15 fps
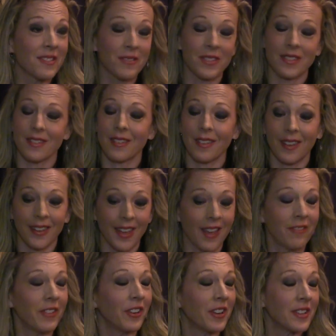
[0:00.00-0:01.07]
It was,
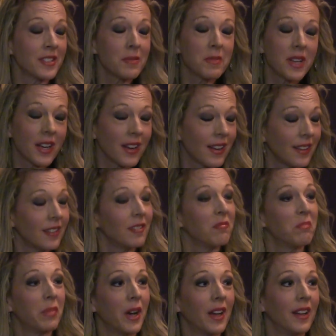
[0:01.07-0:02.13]
again, very intimidating,
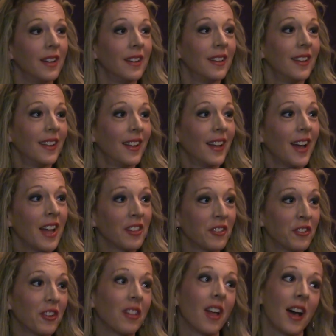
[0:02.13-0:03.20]
but I
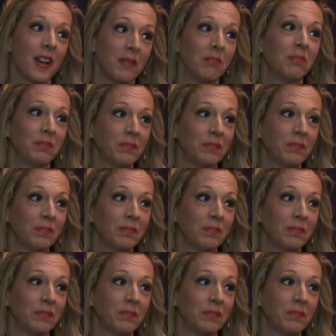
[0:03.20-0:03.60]
learned a lot.